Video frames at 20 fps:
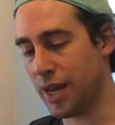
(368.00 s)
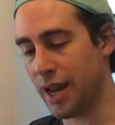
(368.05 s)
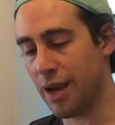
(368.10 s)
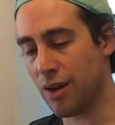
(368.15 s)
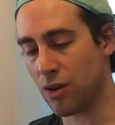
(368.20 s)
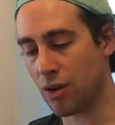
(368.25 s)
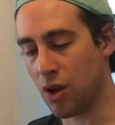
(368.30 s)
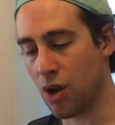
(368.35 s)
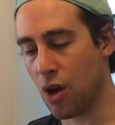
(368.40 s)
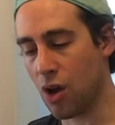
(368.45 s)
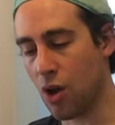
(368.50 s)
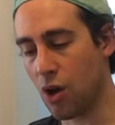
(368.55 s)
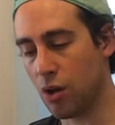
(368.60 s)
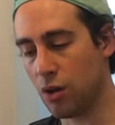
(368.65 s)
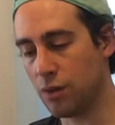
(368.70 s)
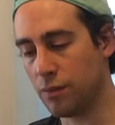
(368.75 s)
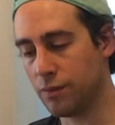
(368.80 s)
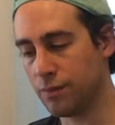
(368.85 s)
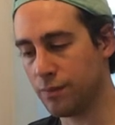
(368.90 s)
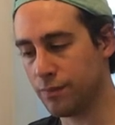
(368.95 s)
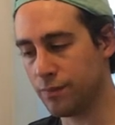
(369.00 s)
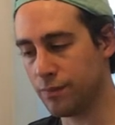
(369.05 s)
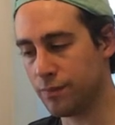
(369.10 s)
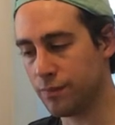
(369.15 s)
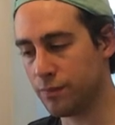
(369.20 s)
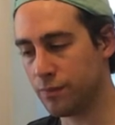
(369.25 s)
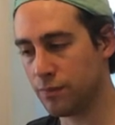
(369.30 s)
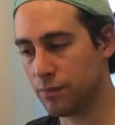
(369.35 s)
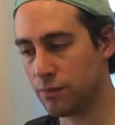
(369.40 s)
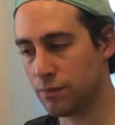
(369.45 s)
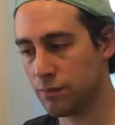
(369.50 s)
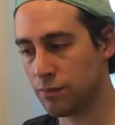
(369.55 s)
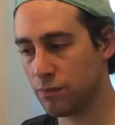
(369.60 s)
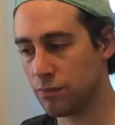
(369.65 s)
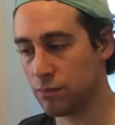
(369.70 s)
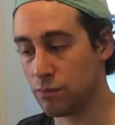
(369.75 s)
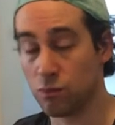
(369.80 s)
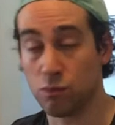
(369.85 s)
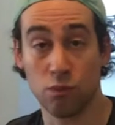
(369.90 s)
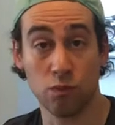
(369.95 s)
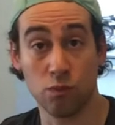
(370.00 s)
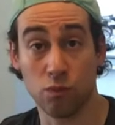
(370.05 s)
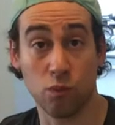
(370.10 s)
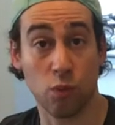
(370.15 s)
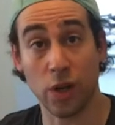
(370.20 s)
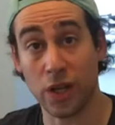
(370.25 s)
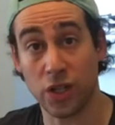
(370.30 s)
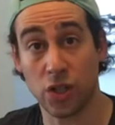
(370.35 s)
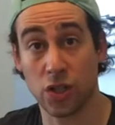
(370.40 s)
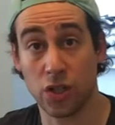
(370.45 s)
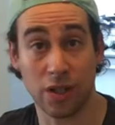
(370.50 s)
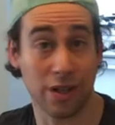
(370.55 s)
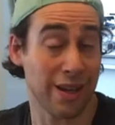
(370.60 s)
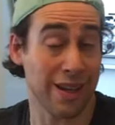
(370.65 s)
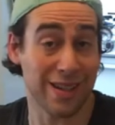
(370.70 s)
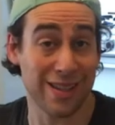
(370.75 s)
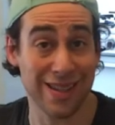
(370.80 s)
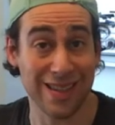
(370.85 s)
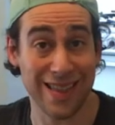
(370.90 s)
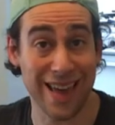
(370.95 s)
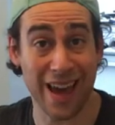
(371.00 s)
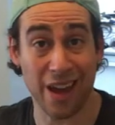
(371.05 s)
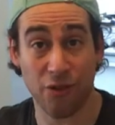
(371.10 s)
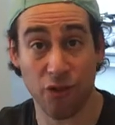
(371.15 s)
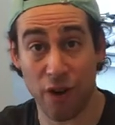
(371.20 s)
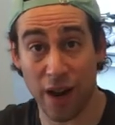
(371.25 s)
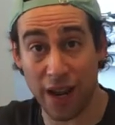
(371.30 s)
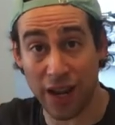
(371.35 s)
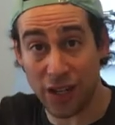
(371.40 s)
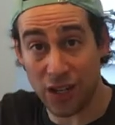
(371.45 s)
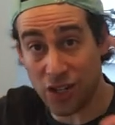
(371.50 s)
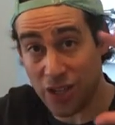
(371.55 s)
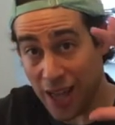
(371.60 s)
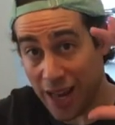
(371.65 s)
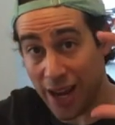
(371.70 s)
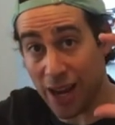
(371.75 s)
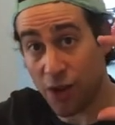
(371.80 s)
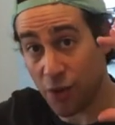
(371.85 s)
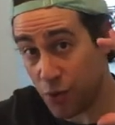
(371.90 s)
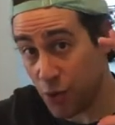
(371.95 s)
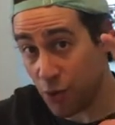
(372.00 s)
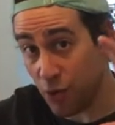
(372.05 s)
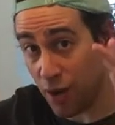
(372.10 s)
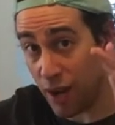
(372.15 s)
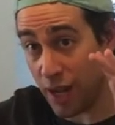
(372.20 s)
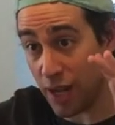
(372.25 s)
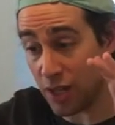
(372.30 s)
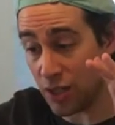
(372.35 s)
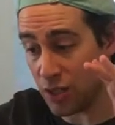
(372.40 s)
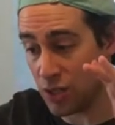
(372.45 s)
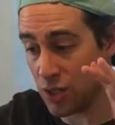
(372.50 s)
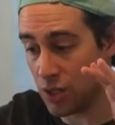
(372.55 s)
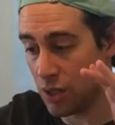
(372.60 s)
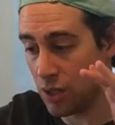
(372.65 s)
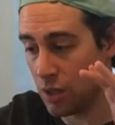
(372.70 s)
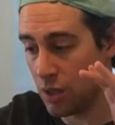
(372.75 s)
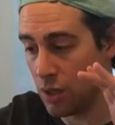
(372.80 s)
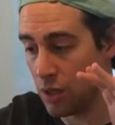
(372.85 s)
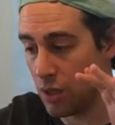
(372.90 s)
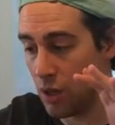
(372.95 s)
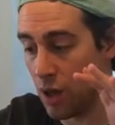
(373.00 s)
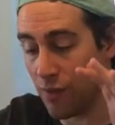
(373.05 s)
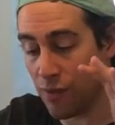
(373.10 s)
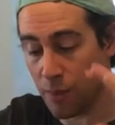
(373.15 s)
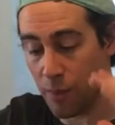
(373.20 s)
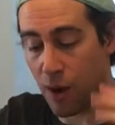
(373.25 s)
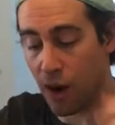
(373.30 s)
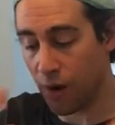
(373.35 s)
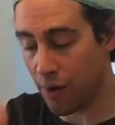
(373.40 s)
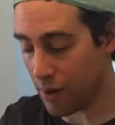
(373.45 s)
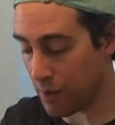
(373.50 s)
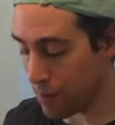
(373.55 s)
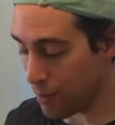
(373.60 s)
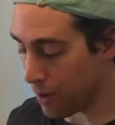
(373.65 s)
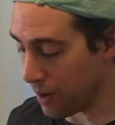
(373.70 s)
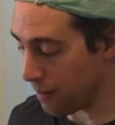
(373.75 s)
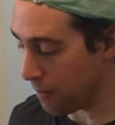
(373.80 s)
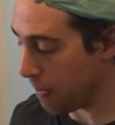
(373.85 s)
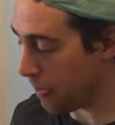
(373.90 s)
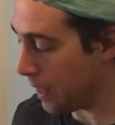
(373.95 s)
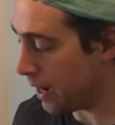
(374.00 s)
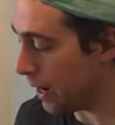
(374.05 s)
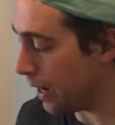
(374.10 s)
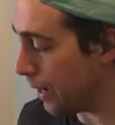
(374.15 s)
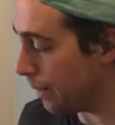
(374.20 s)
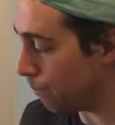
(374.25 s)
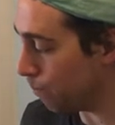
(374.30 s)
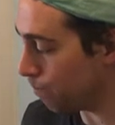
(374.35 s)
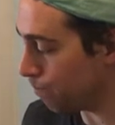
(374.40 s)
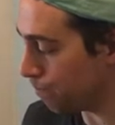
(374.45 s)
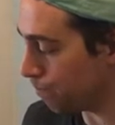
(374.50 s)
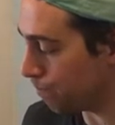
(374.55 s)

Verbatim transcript: alcohol, which is in that range, that healthy range of Amari. But um,